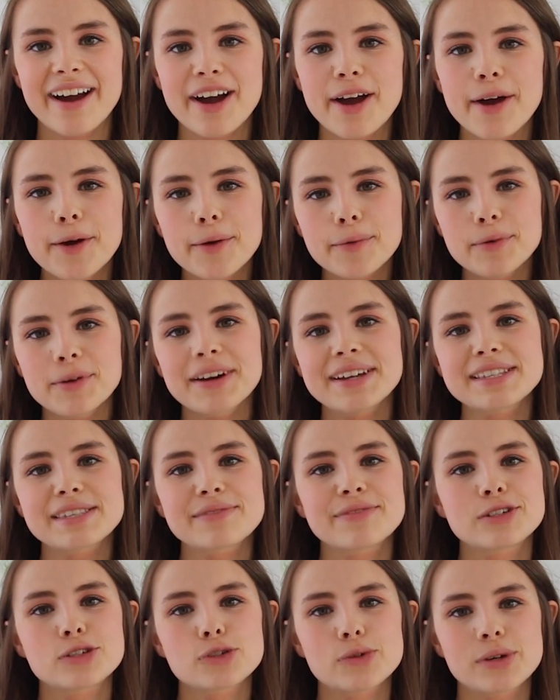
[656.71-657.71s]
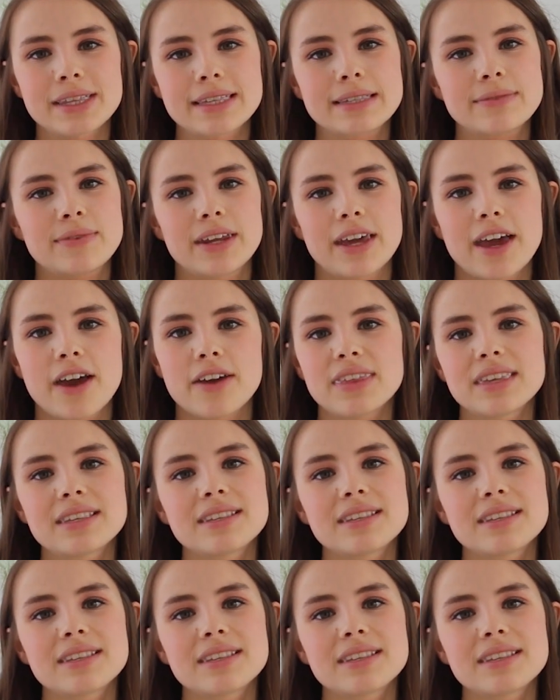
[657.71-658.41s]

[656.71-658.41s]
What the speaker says: I hope you guys have enjoyed this video.